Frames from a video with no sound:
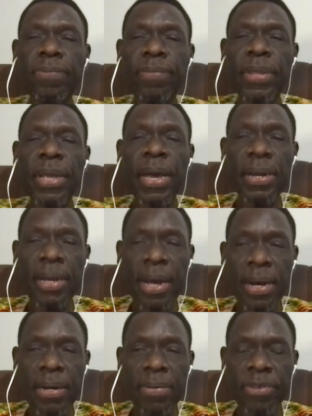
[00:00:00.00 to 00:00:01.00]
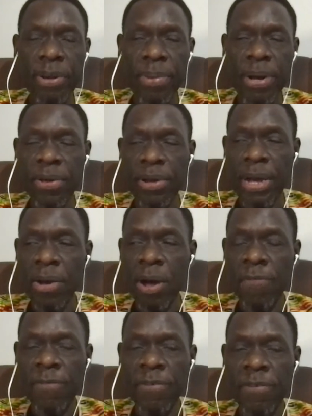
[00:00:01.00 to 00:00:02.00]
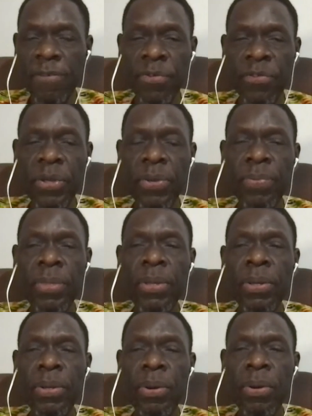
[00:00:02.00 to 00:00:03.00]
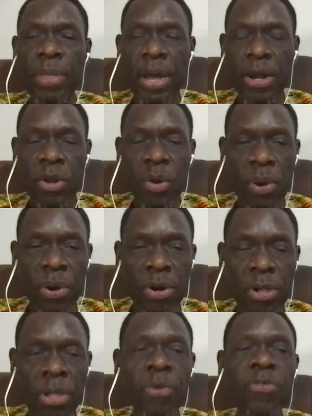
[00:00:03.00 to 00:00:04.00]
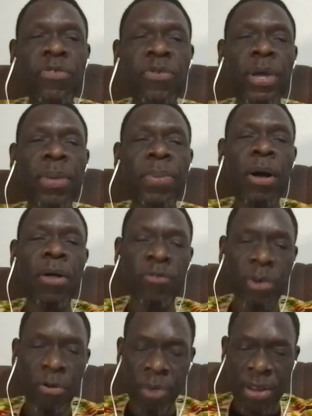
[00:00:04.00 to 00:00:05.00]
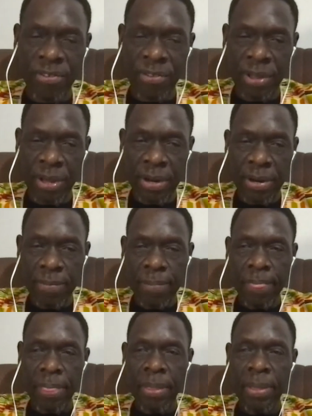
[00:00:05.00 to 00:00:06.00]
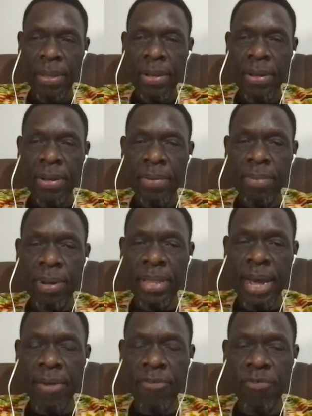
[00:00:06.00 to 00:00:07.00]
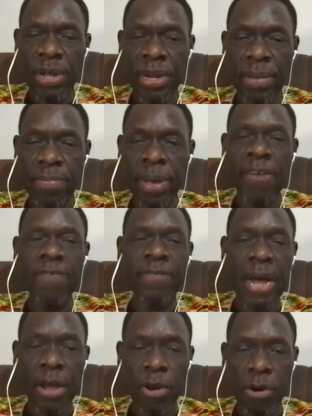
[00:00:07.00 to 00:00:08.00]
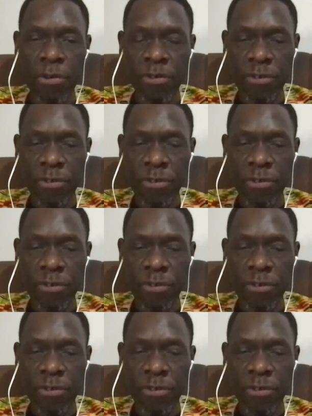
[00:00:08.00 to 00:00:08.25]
And young, some other young officers whom they knew were close to him are also arrested. But that really backfires